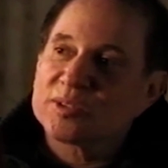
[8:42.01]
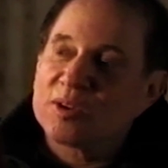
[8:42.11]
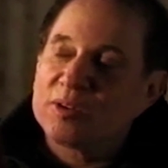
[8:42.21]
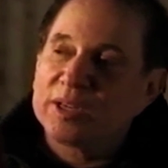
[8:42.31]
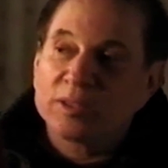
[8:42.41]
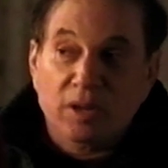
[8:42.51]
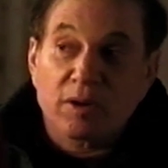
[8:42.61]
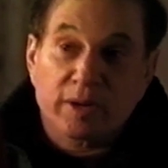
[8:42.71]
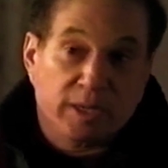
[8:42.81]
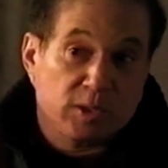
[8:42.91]
so
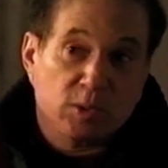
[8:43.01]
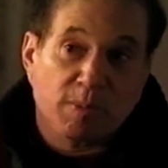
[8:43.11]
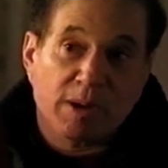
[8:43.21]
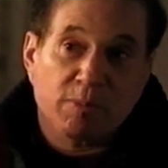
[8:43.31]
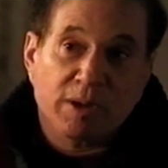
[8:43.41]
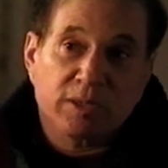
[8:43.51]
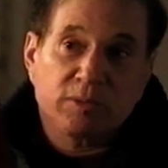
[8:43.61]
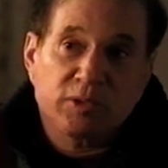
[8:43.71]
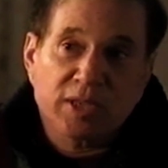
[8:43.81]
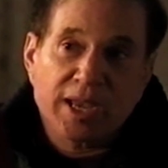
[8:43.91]
encouraged by what
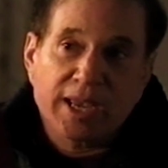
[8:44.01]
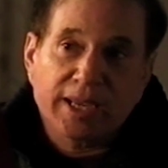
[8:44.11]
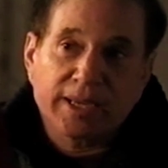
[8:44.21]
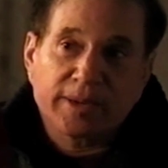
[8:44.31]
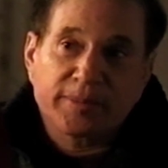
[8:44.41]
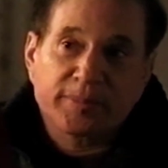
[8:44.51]
you say,